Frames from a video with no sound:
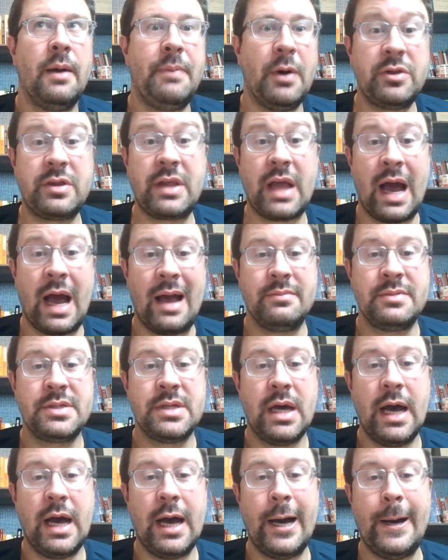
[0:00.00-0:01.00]
both
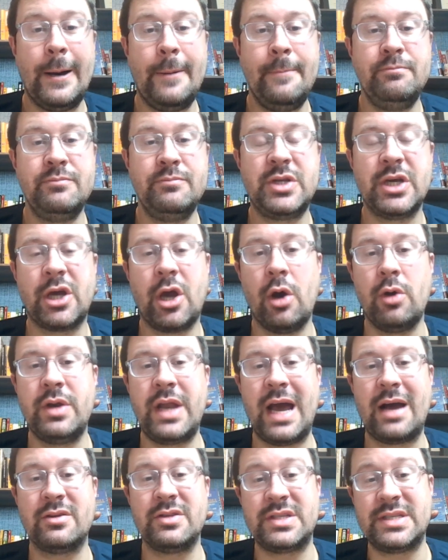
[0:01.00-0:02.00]
times to go
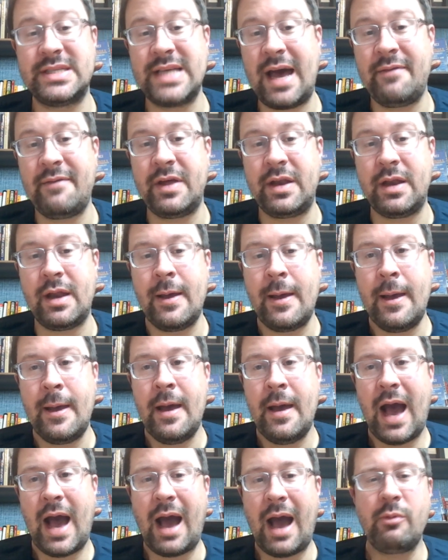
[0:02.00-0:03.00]
down 7,
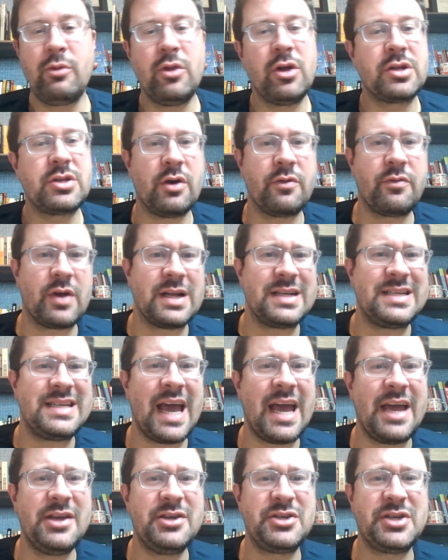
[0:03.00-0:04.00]
I looked over at
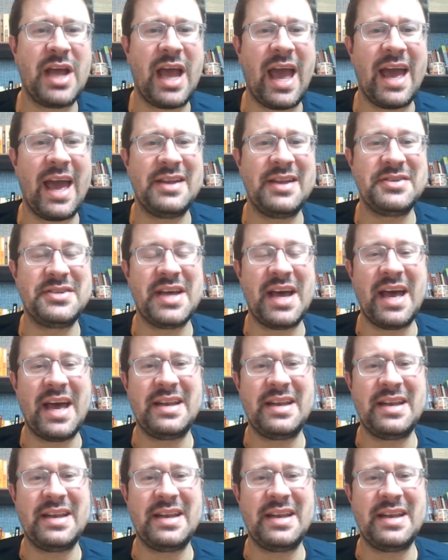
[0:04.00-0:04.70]
Tage and